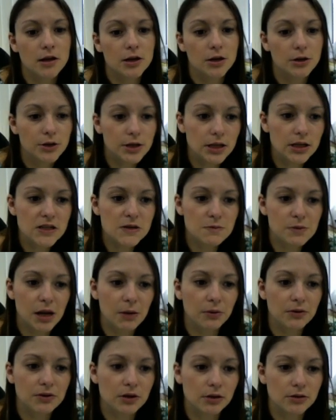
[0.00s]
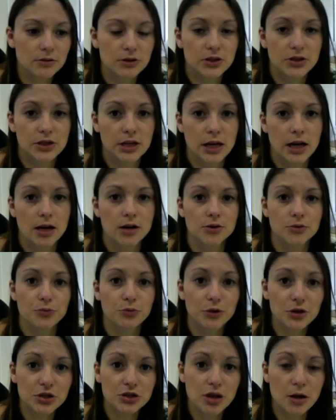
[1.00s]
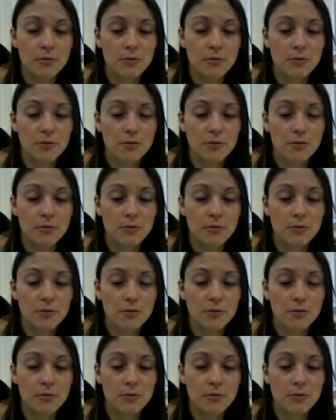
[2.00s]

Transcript: You need to be able to understand which